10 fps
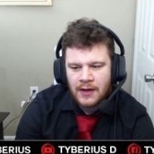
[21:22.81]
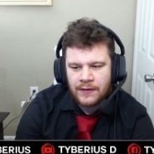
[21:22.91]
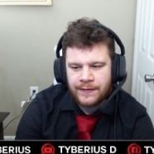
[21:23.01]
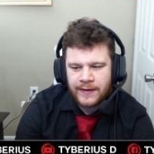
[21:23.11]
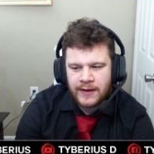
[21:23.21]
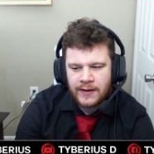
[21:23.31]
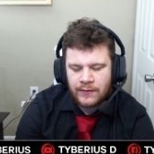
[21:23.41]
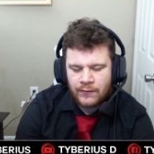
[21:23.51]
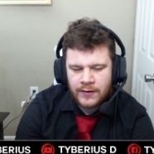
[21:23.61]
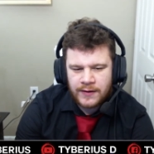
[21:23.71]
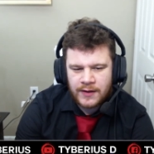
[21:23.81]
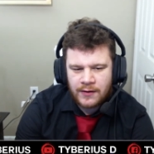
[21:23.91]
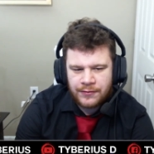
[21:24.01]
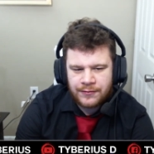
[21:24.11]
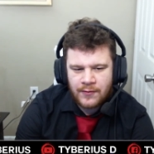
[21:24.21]
The one that
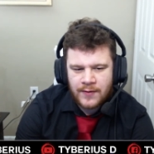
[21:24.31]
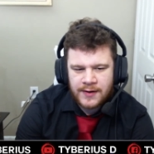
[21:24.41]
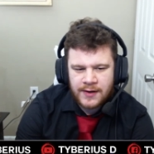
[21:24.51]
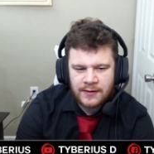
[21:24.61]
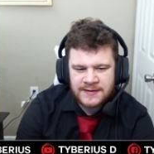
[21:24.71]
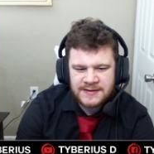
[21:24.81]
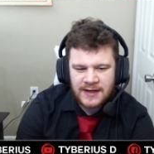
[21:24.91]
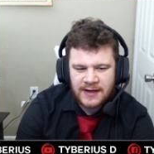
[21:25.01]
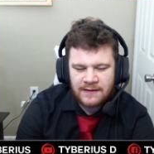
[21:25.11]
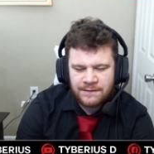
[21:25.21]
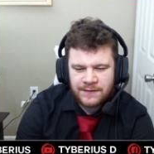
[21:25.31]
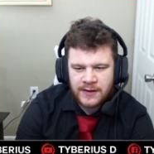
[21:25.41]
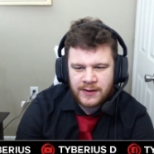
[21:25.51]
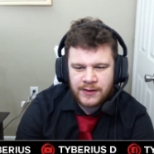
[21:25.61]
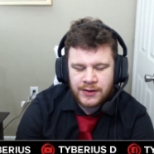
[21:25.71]
I'll throw in here is that if
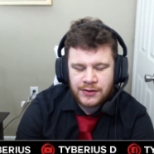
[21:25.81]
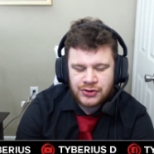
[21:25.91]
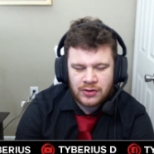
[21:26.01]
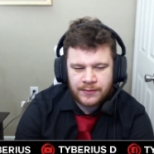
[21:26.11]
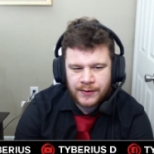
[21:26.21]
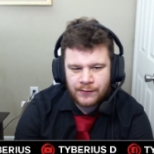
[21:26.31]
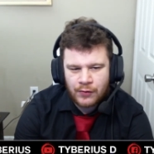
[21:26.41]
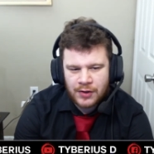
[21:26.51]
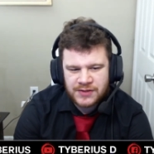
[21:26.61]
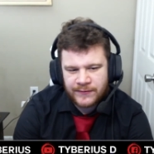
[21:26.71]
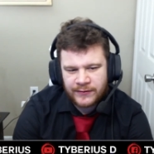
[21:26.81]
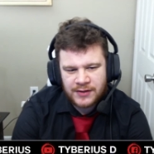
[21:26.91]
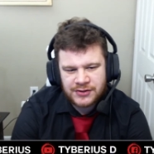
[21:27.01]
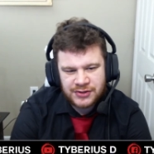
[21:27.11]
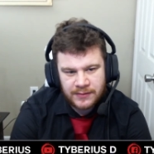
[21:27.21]
the German-Russian
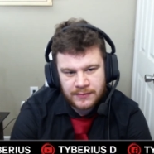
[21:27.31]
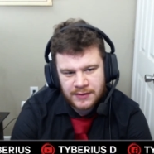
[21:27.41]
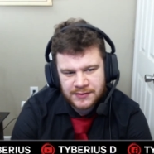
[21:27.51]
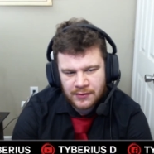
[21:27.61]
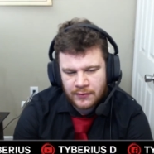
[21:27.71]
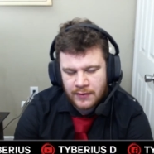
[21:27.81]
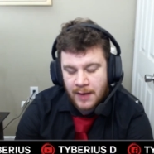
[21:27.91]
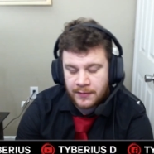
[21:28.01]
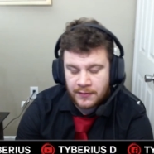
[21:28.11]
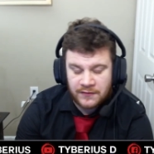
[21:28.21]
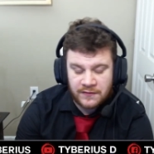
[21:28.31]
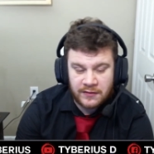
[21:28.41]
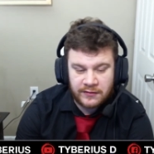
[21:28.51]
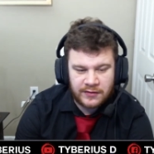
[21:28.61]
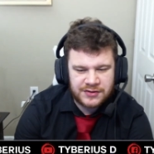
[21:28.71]
relationship does go to crap, and there's a
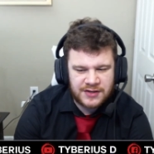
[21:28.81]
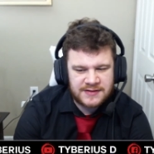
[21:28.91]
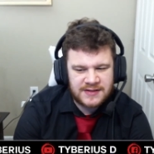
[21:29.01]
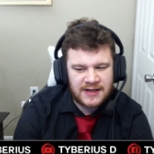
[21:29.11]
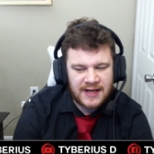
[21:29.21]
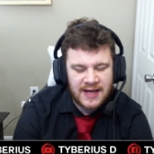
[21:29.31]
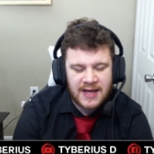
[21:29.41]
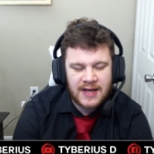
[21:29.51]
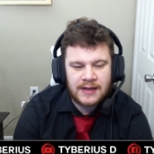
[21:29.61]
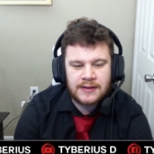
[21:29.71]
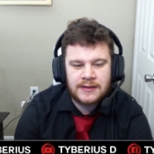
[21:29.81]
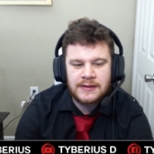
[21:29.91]
very good chance that it can,